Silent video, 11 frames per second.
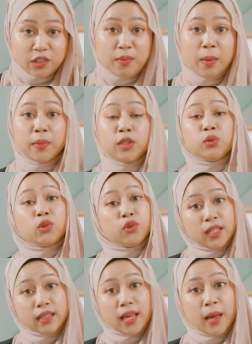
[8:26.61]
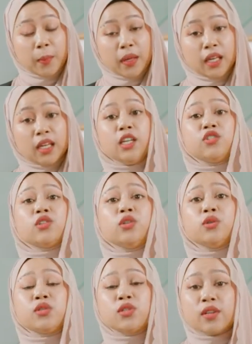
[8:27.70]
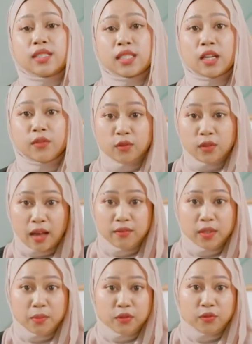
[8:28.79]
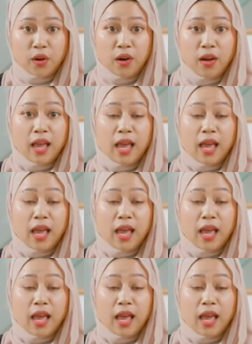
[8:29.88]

Remember to greet them, introduce yourself if you haven't before,